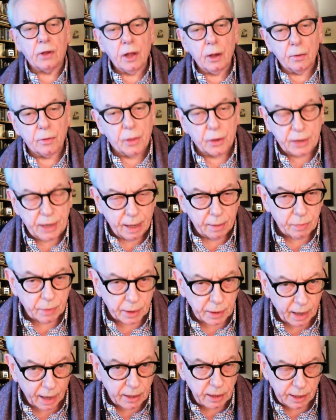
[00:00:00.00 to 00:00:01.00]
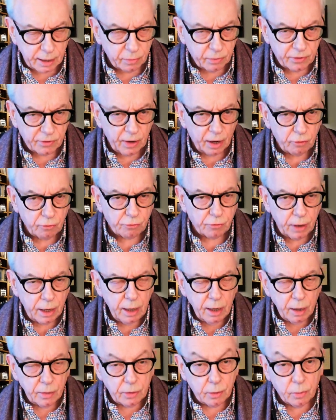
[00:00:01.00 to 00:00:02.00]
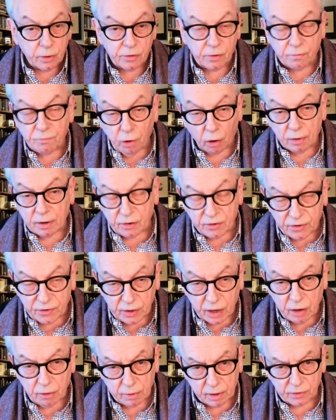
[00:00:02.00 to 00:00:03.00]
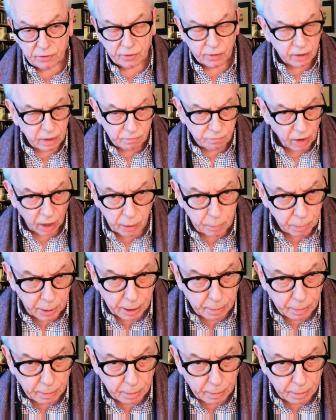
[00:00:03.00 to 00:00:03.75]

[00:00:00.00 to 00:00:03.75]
that in the 19th century there was a very serious and developing